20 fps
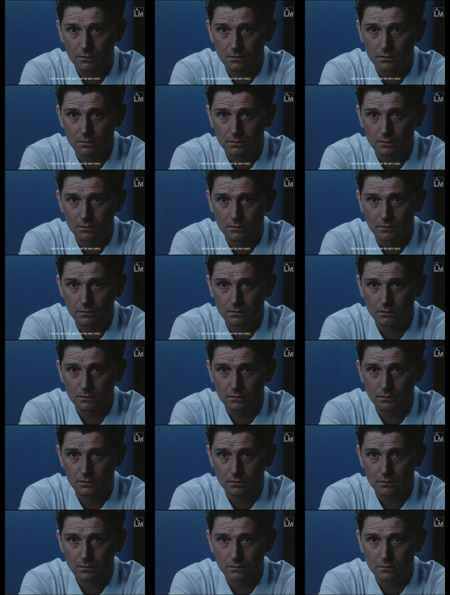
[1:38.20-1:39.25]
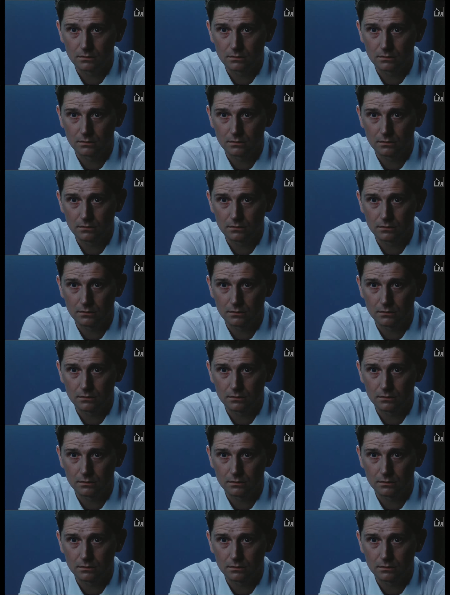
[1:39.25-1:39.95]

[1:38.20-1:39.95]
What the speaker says: Nobody speaks.